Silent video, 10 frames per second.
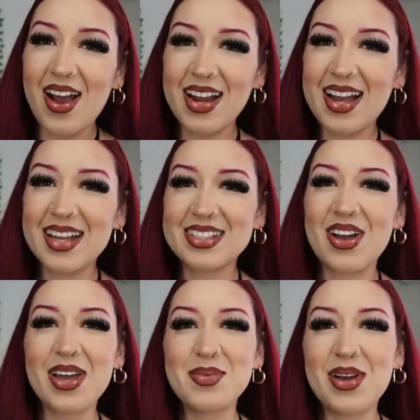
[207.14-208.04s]
Alright guys, so
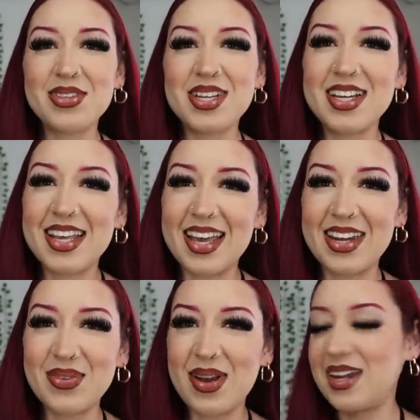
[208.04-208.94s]
I am now done
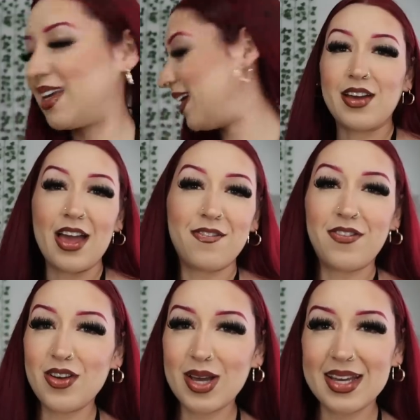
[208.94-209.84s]
getting ready. I
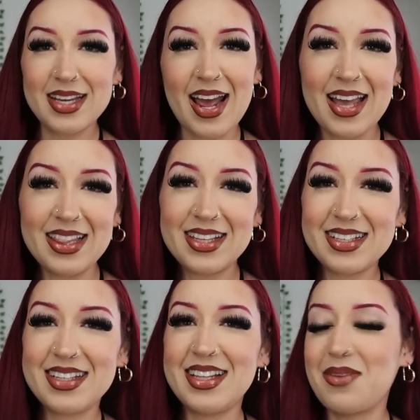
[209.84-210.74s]
feel good. I
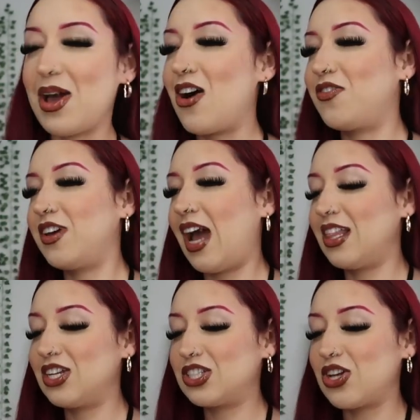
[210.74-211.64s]
look good. Like my outfit, I
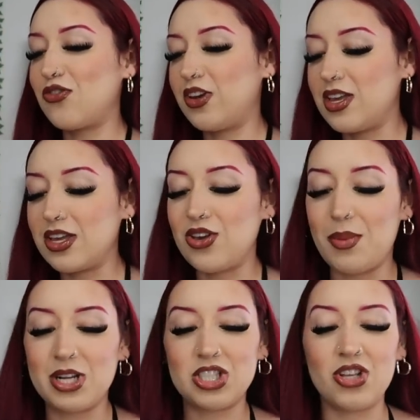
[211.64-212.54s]
look so freaking cute.
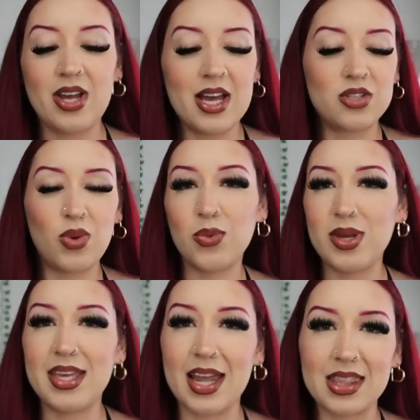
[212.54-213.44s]
I'm going to show you guys when
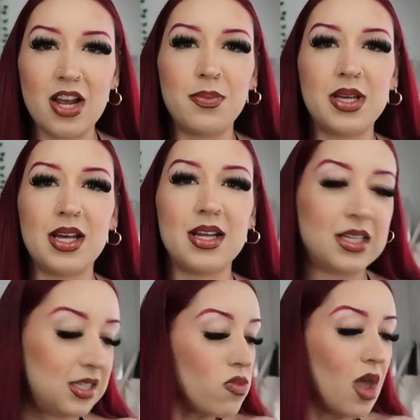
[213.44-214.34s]
we get there
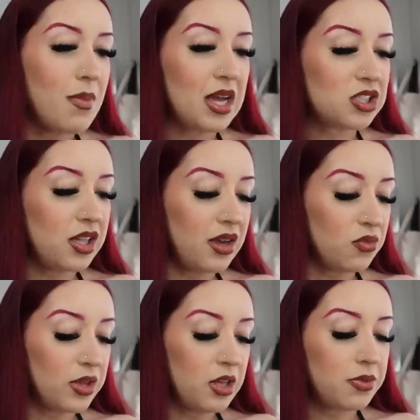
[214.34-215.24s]
because I'm actually
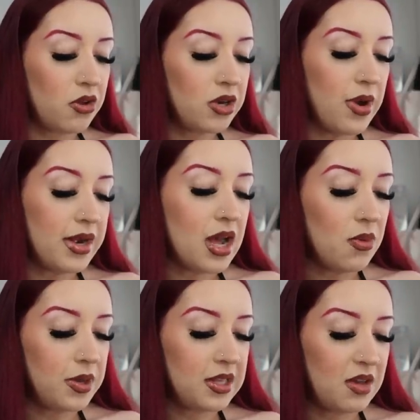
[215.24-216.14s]
like really bloated right now
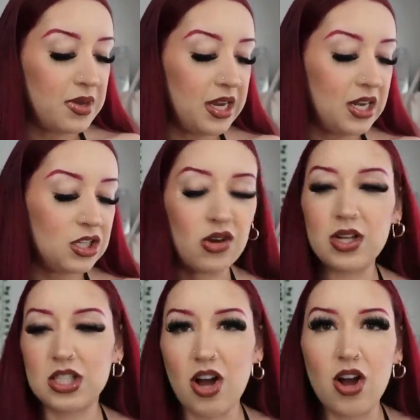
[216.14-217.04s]
because I've been eating
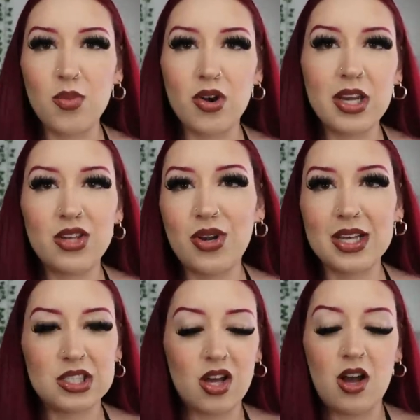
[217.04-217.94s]
donuts all morning. You
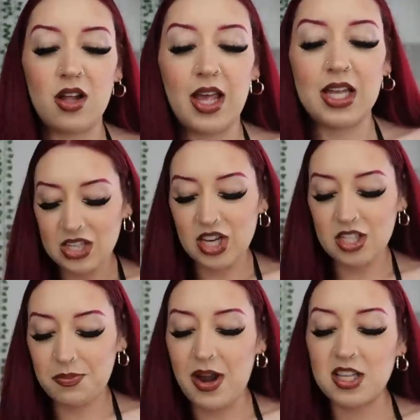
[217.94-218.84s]
guys saw like Jay
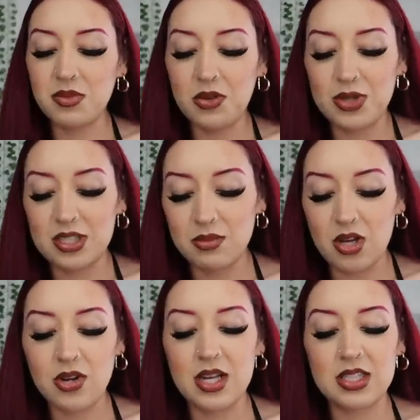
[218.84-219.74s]
surprised me with some
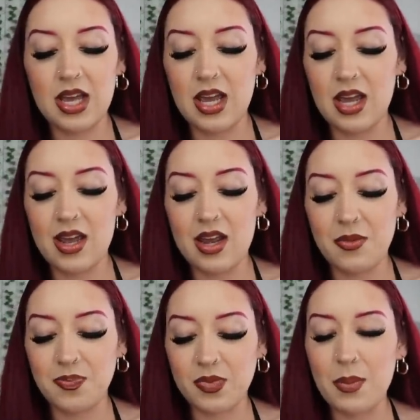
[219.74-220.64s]
donuts
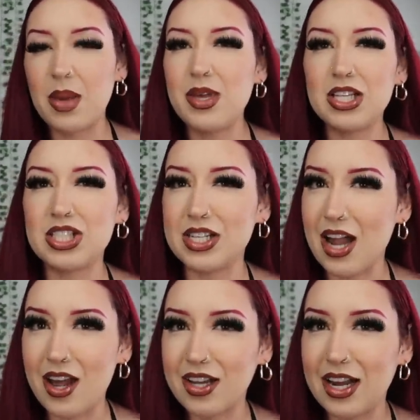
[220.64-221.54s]
and maybe it's
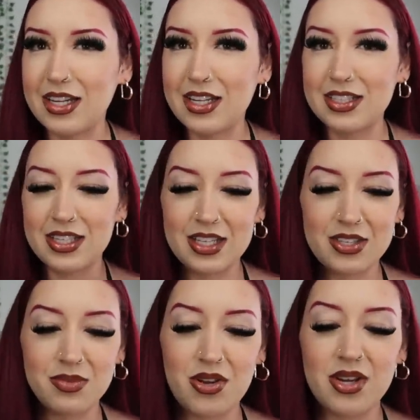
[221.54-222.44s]
not a good idea to eat
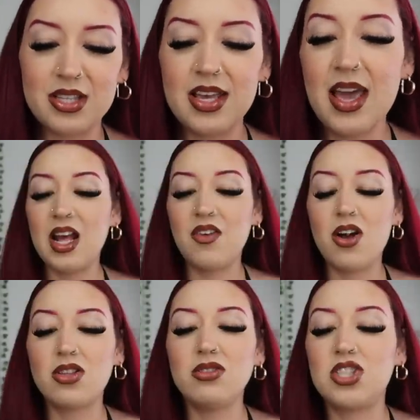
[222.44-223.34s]
some donuts. And I've
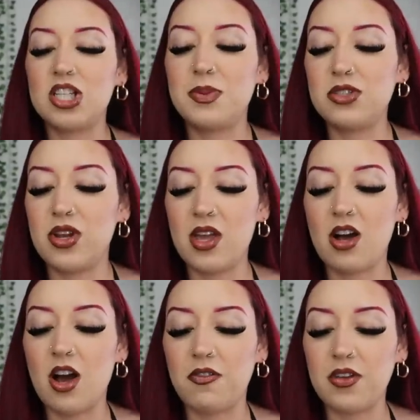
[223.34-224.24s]
also just been drinking
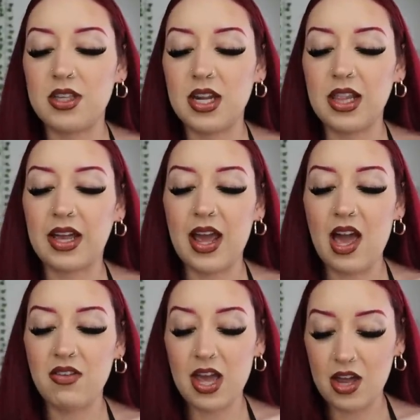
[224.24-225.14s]
coffee today. Like I
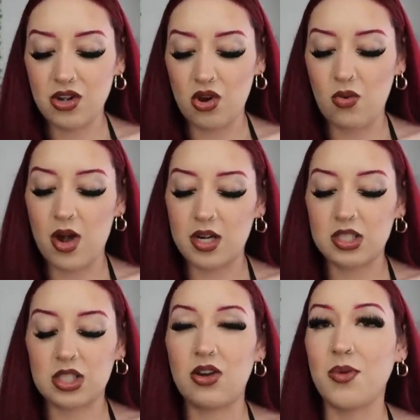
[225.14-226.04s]
haven't had no water.
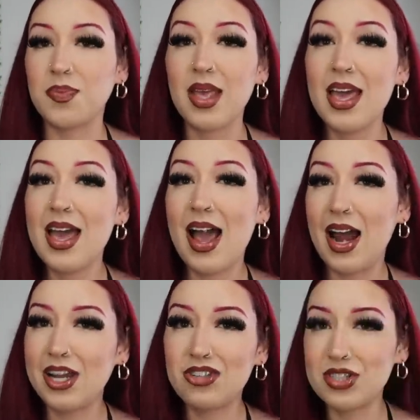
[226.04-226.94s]
So
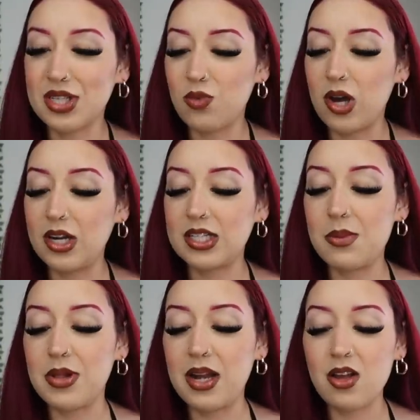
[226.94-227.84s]
I need to drink some water because
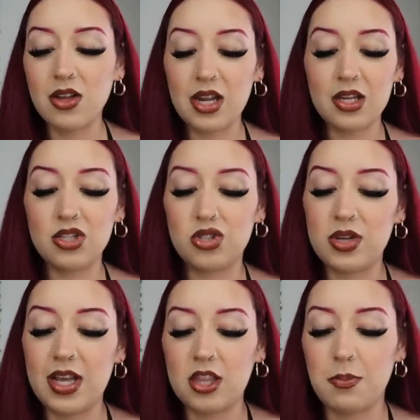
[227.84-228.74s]
I'm planning on getting a
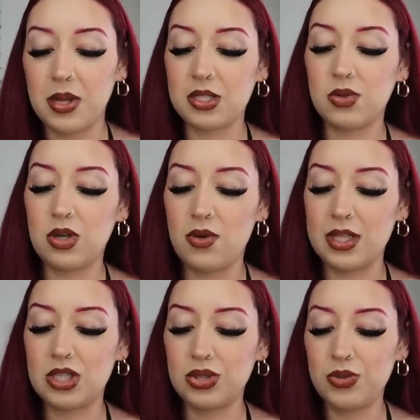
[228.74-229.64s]
drink at the place we're
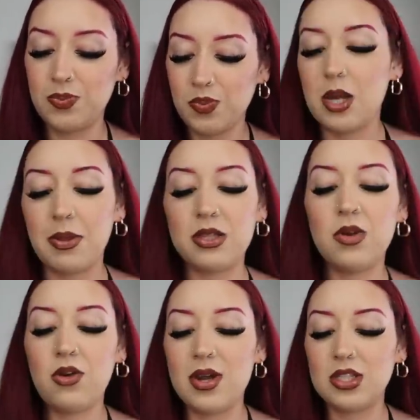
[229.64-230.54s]
going to. The place
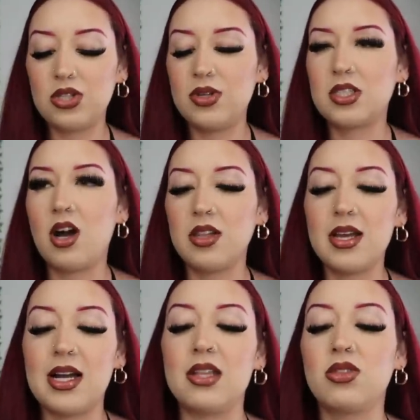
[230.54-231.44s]
we're going to, it's called
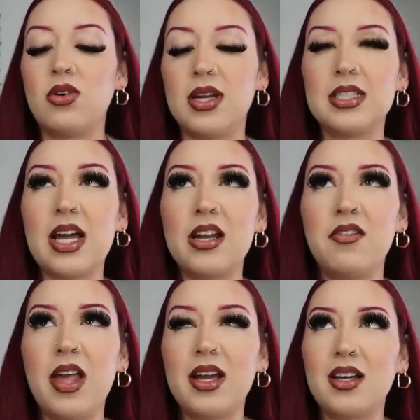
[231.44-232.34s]
Encanto and it's kind
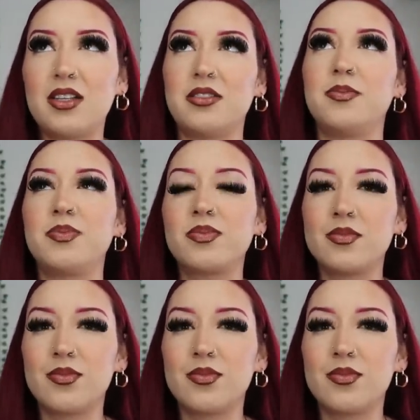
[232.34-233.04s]
of like, um,